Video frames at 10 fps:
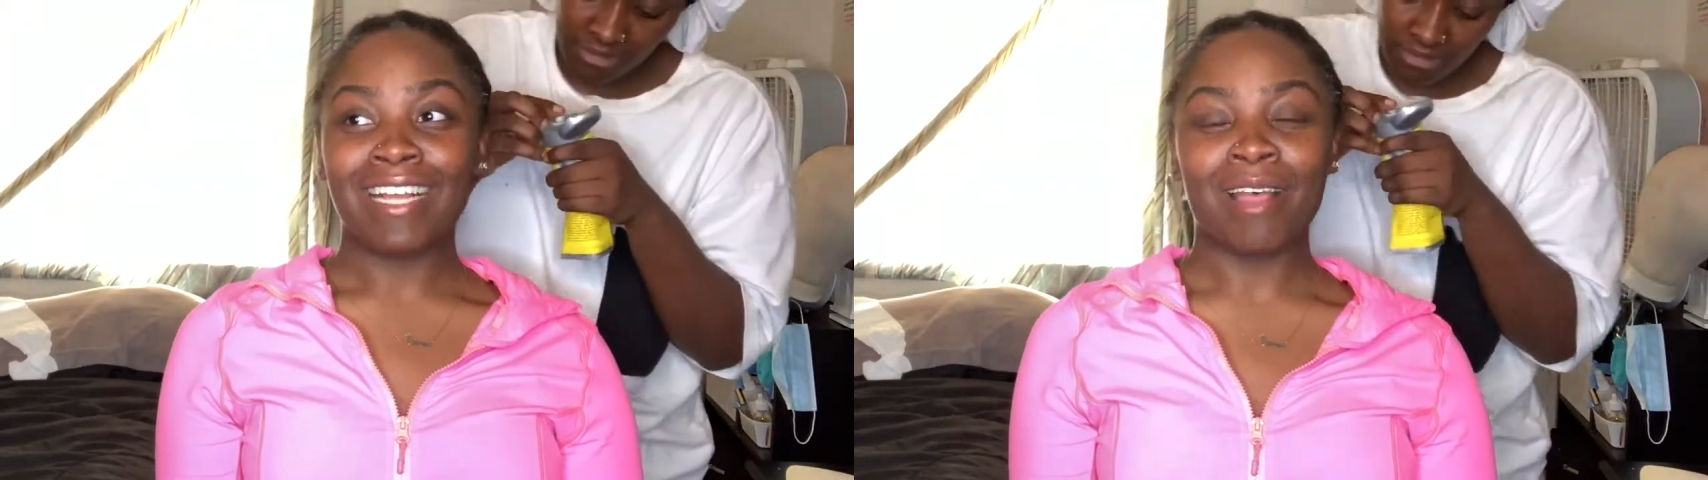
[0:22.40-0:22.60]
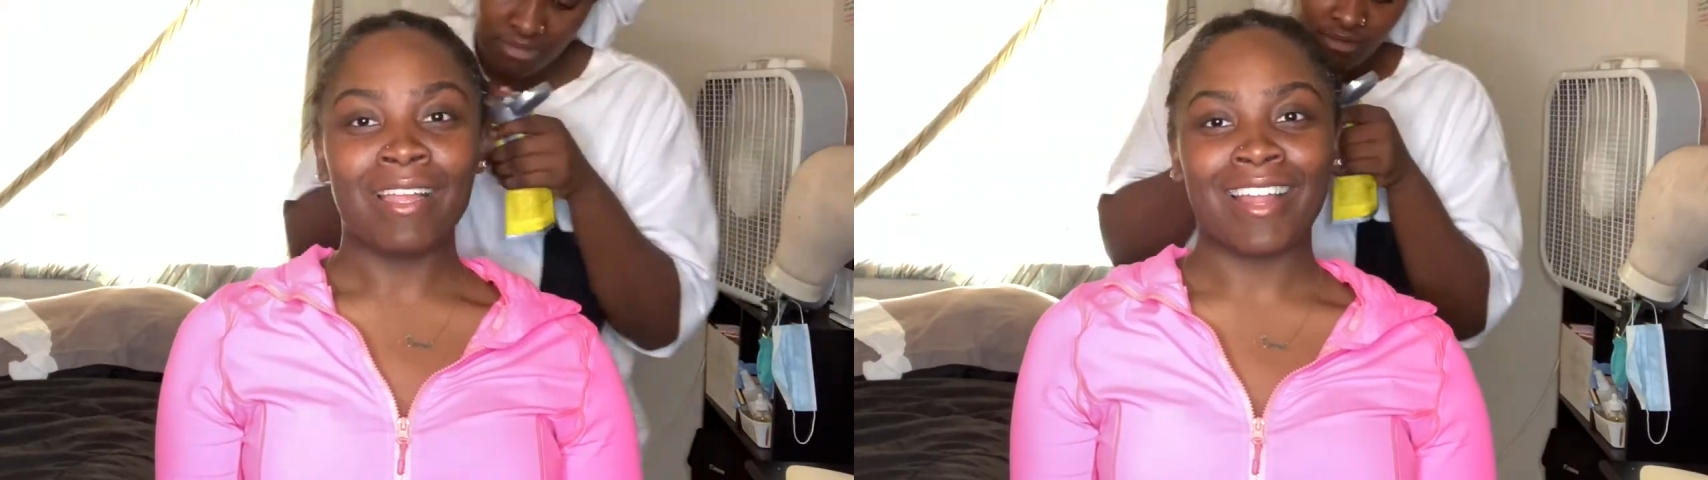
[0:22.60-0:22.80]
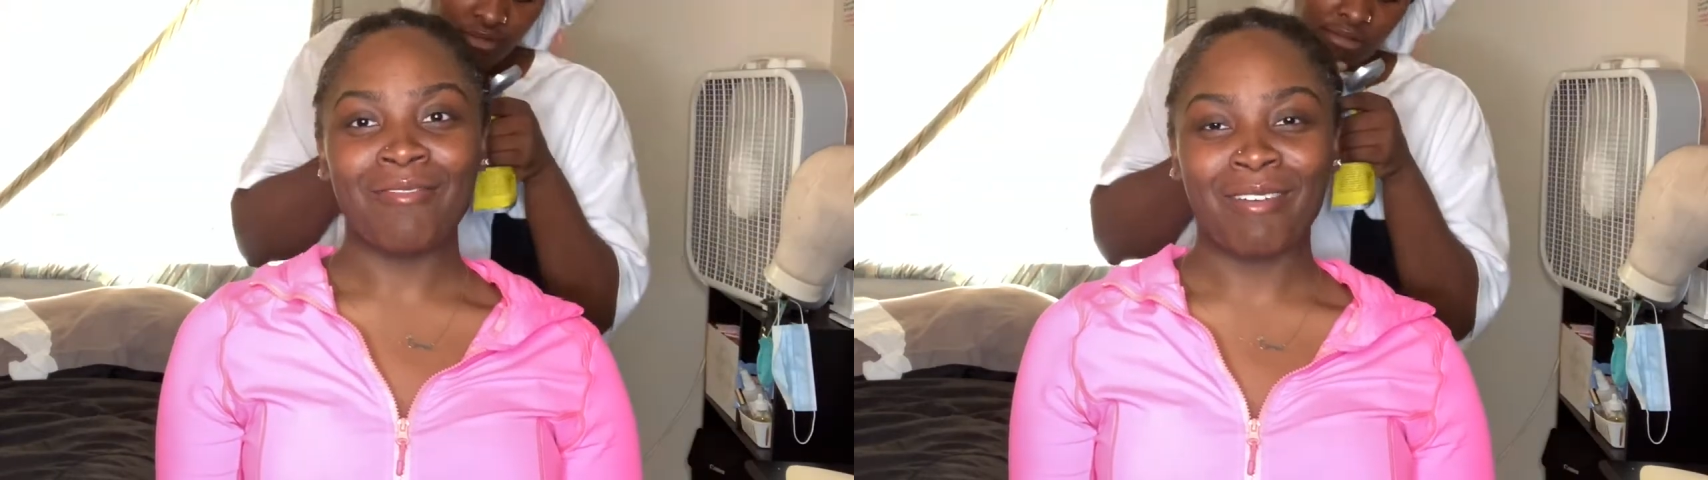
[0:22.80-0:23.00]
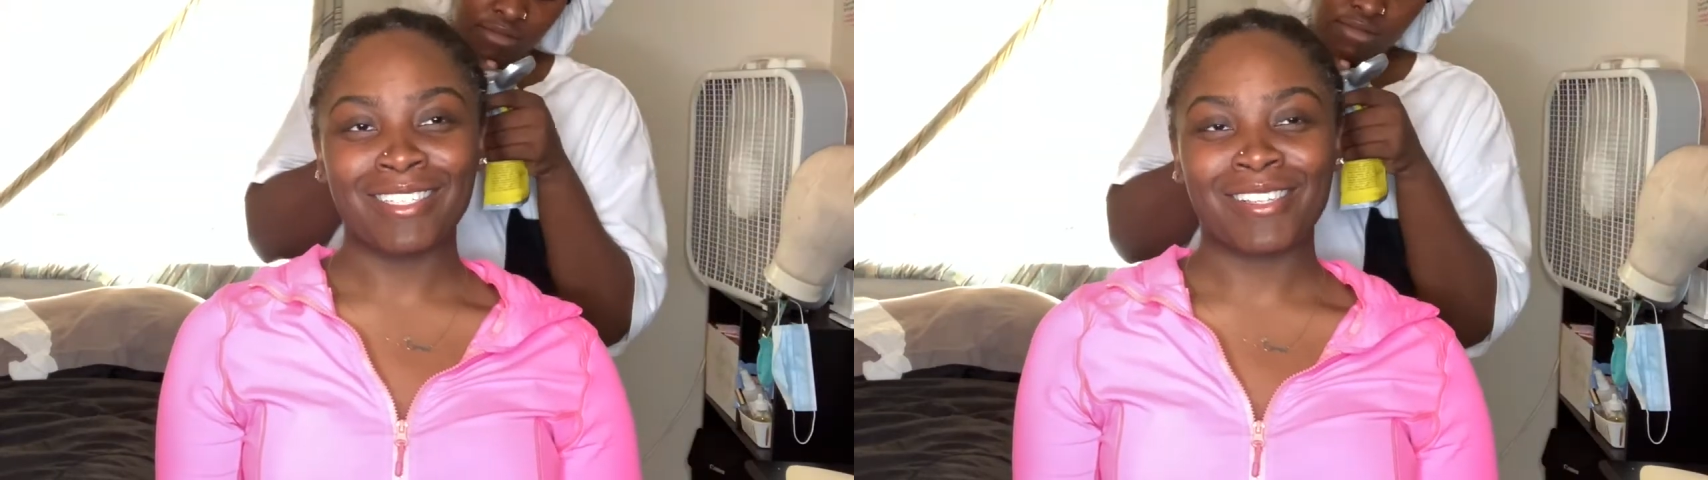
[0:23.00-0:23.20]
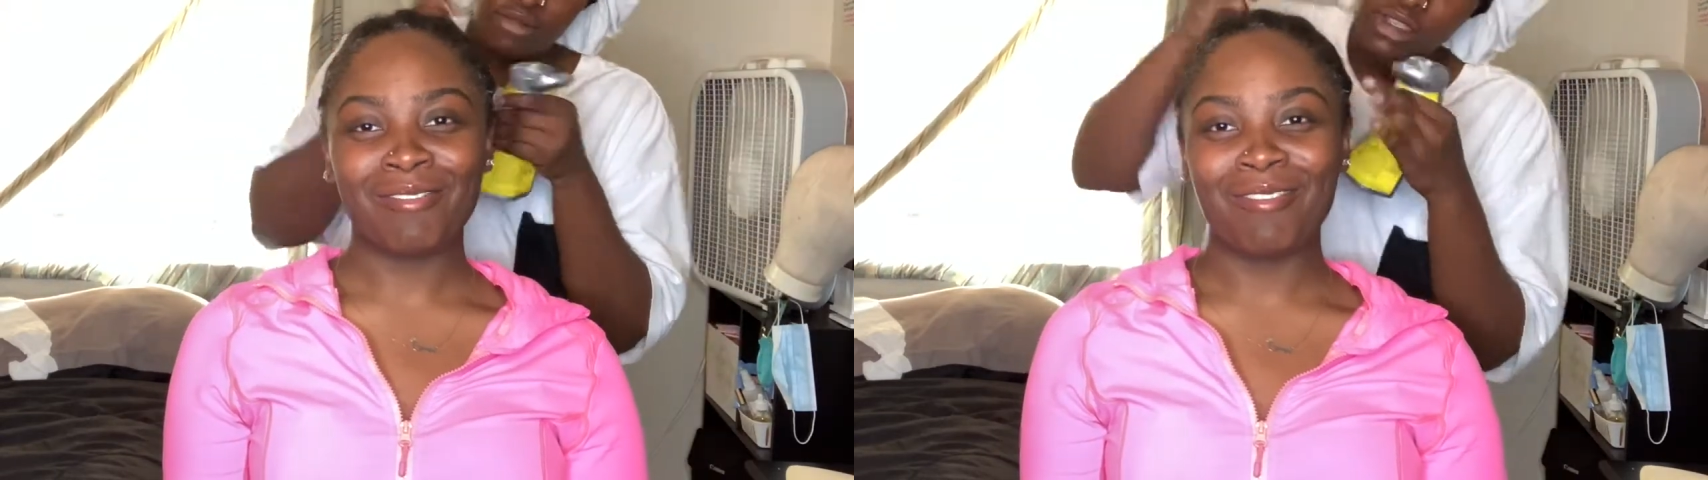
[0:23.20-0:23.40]
it's me
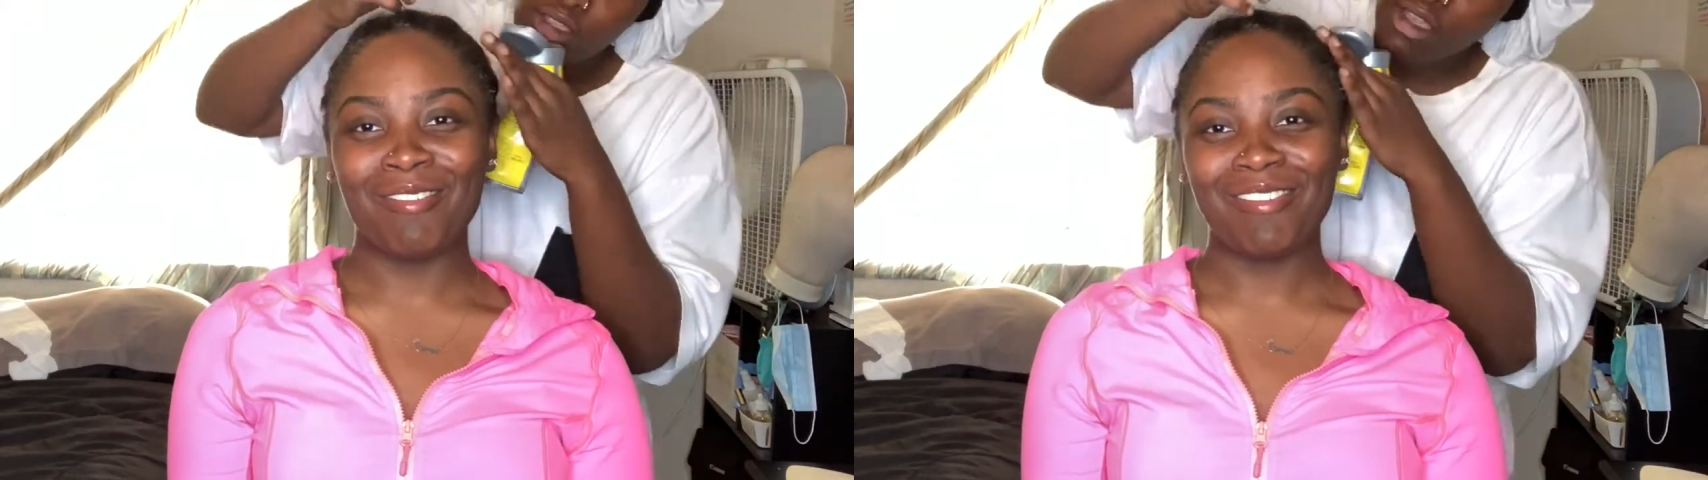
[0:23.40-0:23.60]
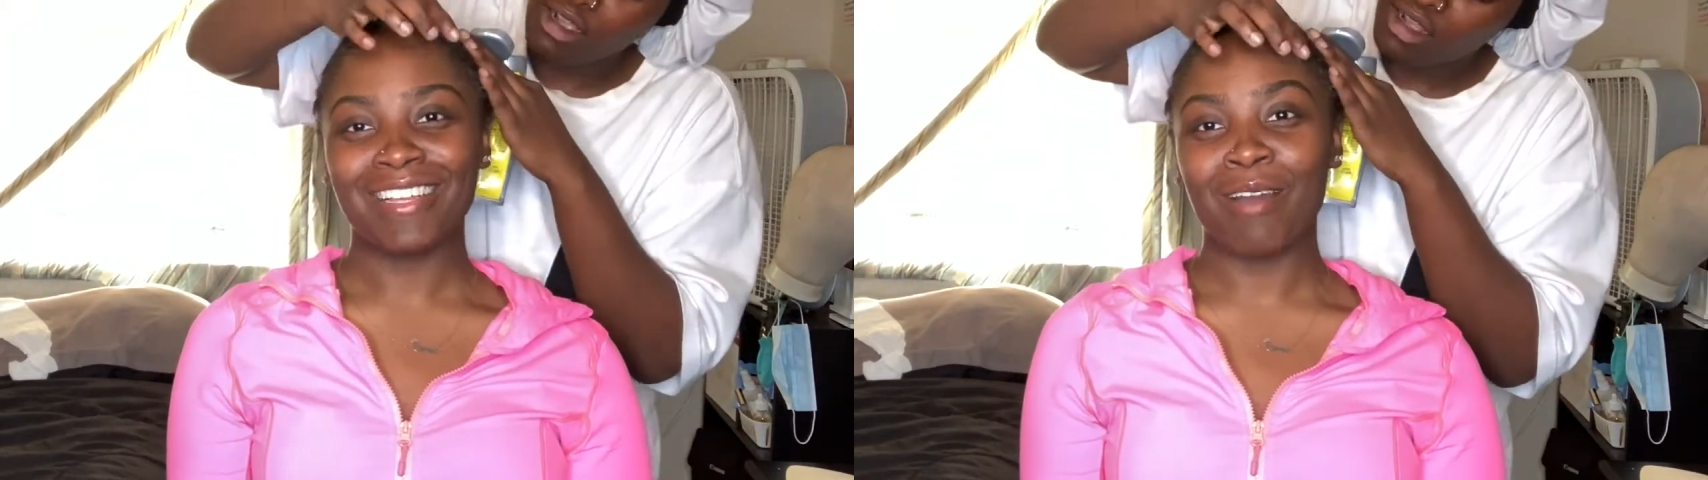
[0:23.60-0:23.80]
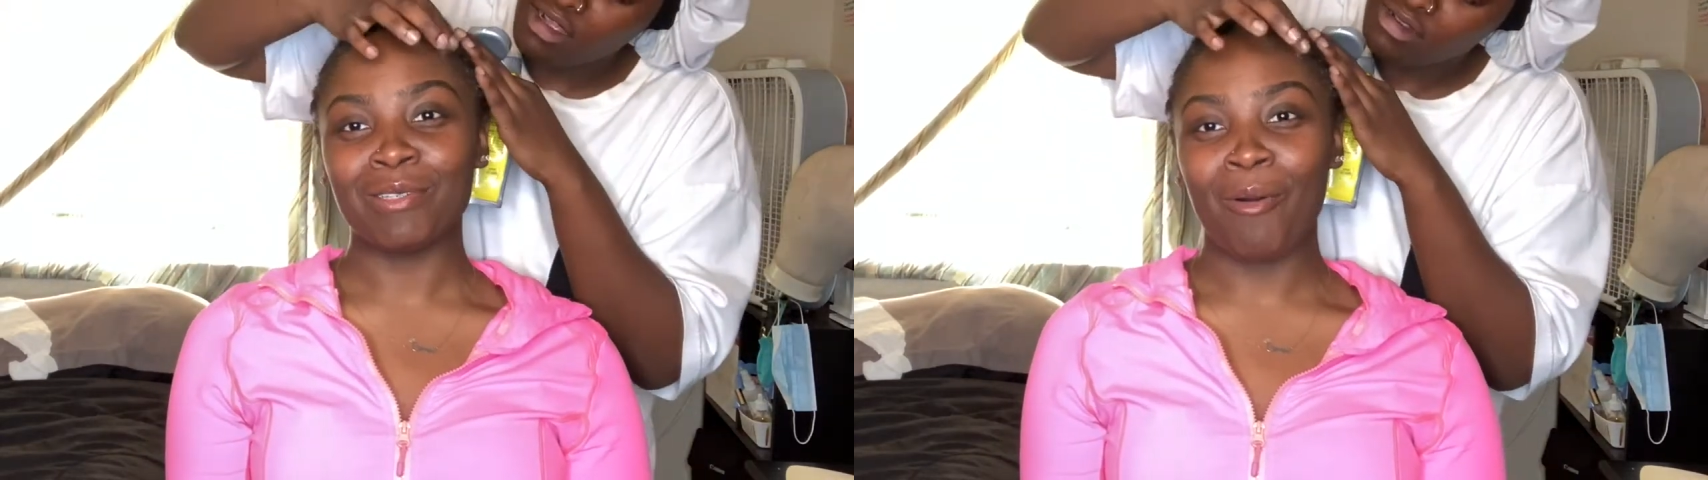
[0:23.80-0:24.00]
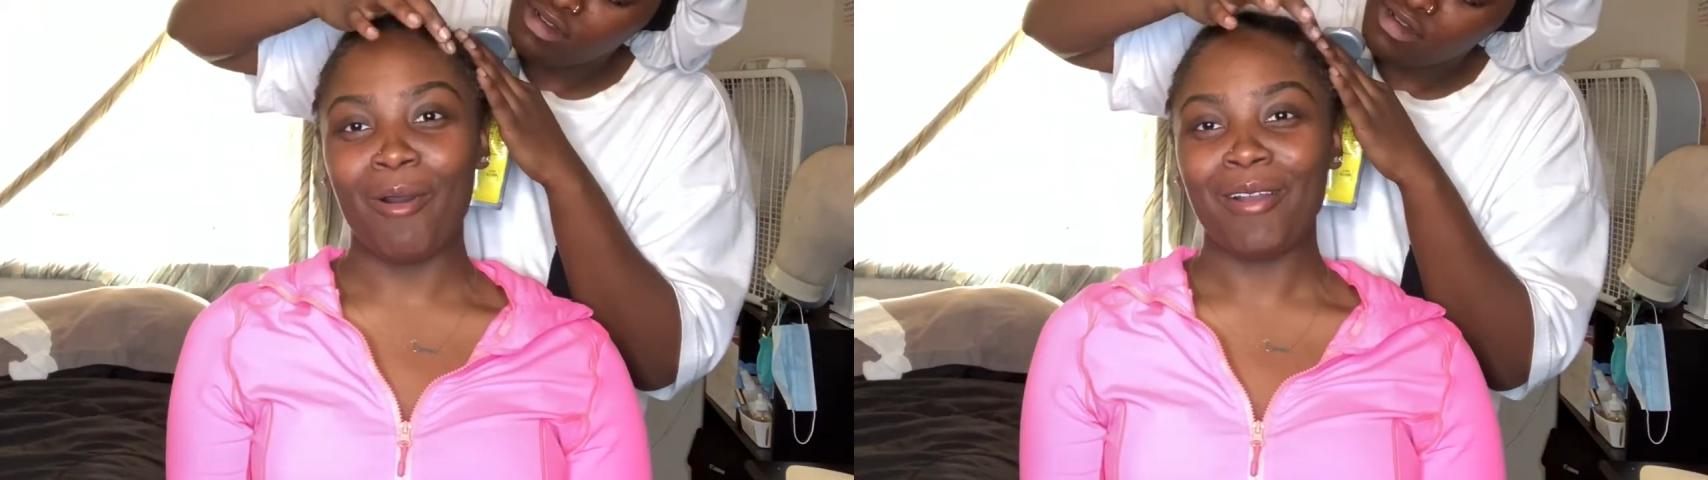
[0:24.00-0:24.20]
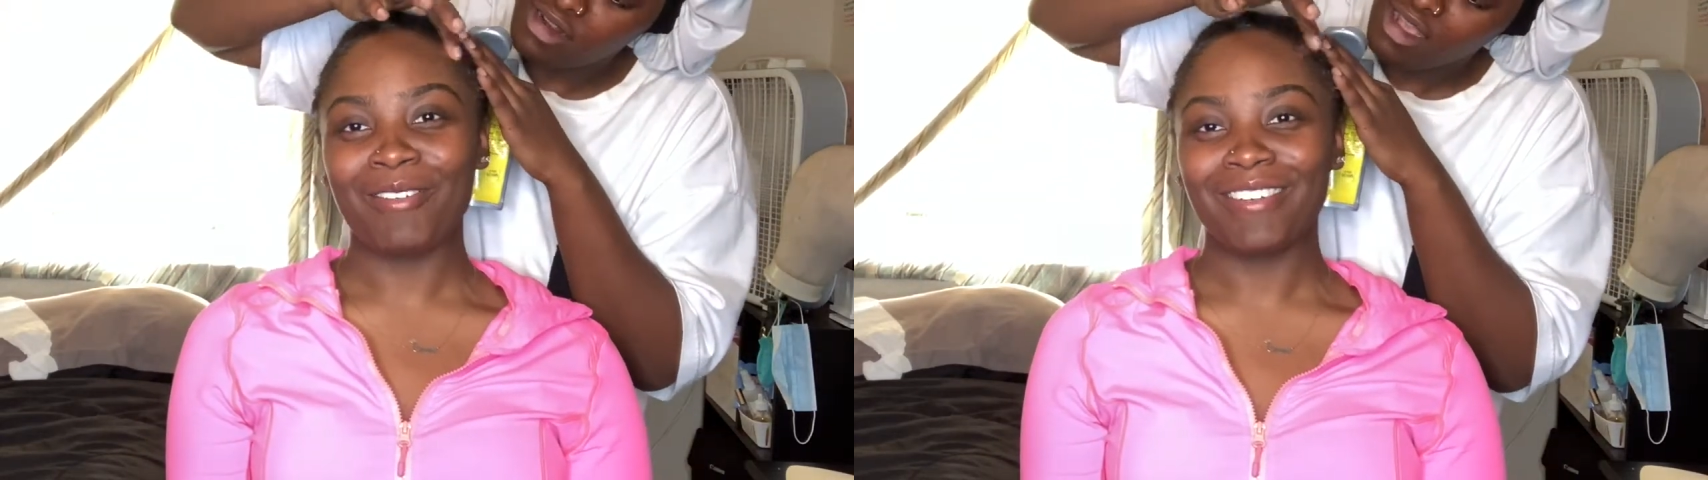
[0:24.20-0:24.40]
applying it sped
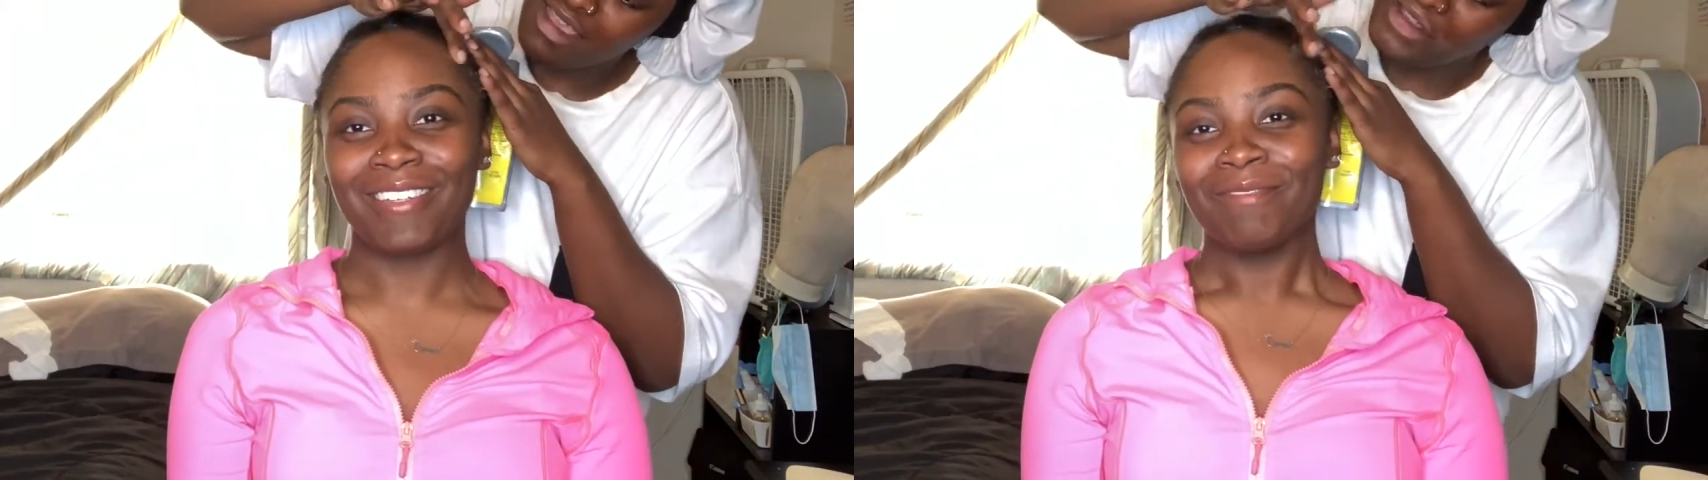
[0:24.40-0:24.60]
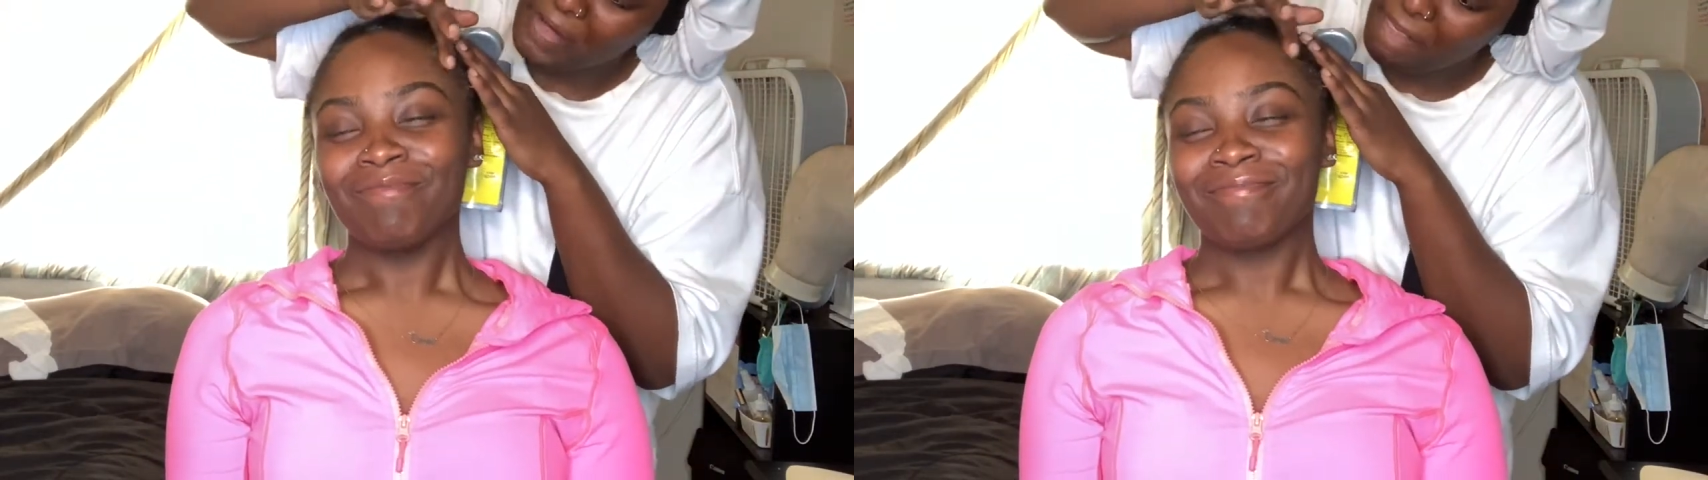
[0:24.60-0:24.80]
up so that,